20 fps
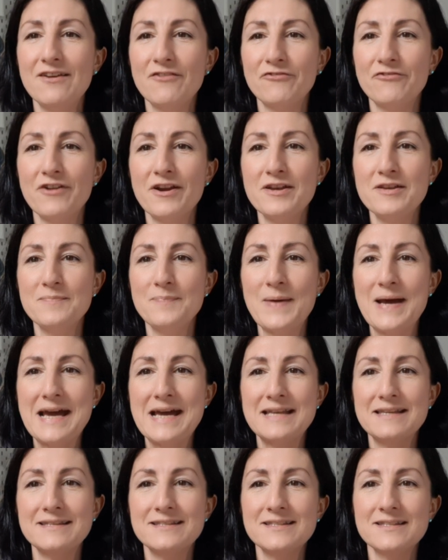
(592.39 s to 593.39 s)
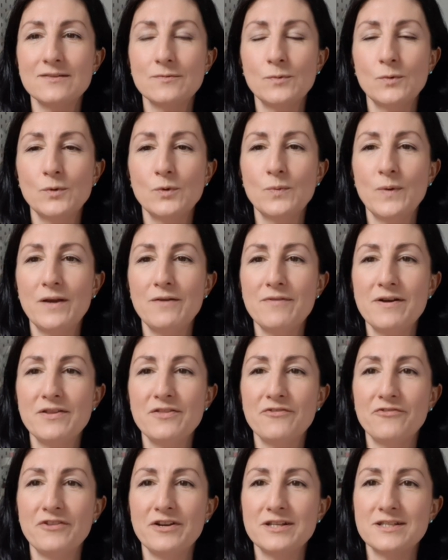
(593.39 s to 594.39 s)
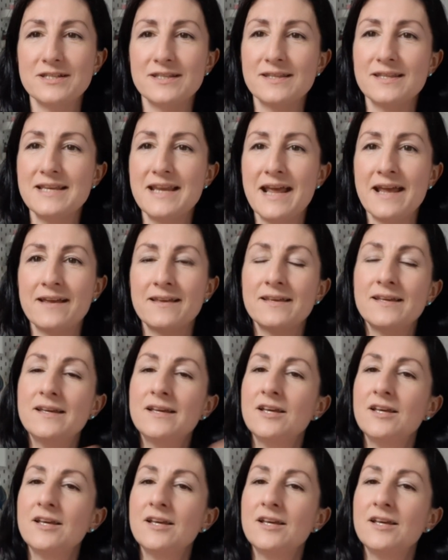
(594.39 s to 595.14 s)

front band all the way around the front of the neck,